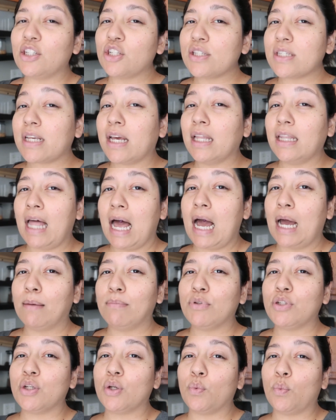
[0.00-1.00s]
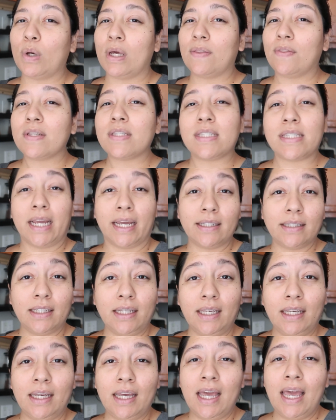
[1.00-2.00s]
just collabed with
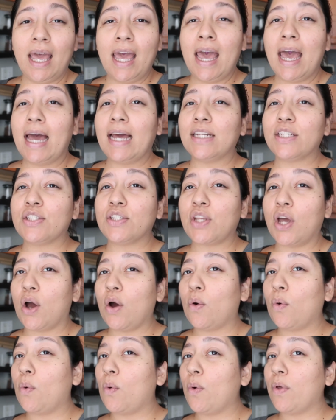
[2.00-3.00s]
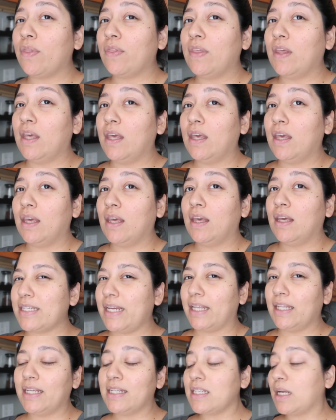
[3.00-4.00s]
Stanley, and so the
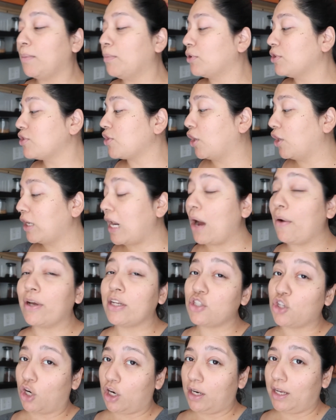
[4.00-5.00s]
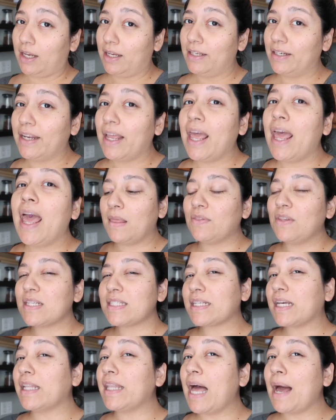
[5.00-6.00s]
Stanley tumblers are now at Target.
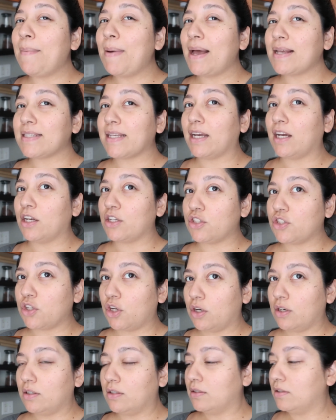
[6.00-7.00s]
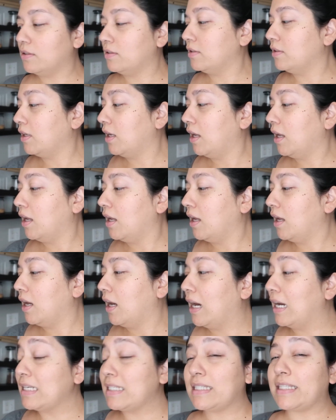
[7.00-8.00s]
This collab has like a certain
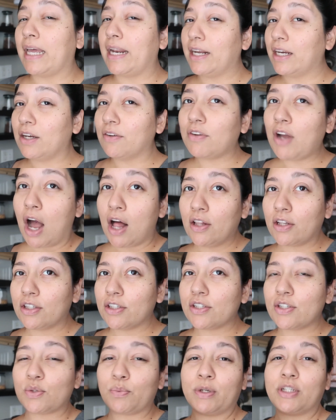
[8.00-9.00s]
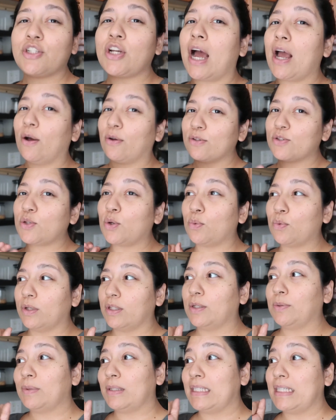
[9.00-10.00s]
aesthetic of colors, which I also
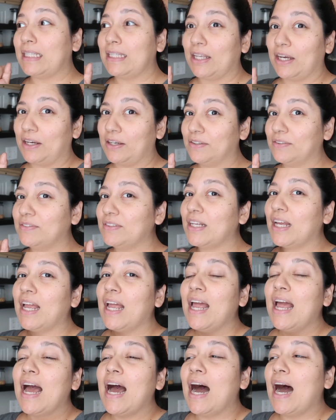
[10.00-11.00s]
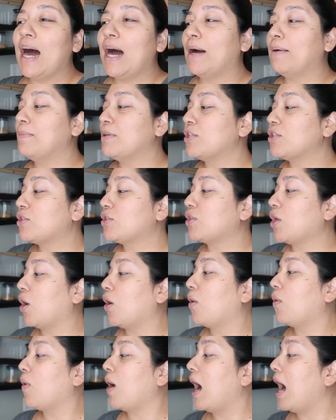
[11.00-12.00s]
really loved.
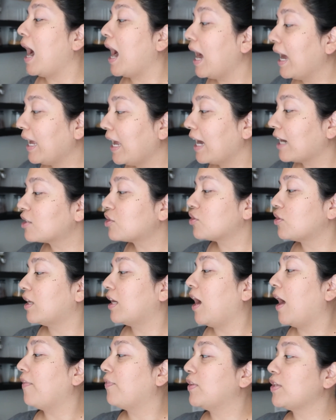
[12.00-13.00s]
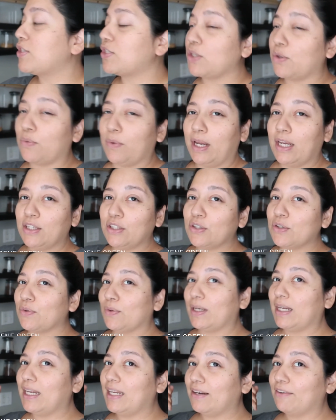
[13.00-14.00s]
So I actually got the Serene
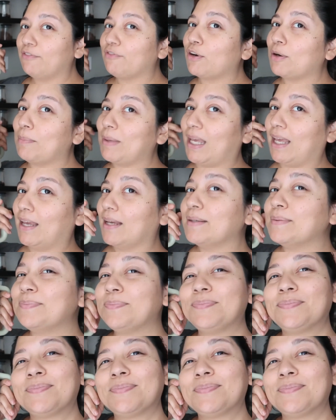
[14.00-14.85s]
Green for me.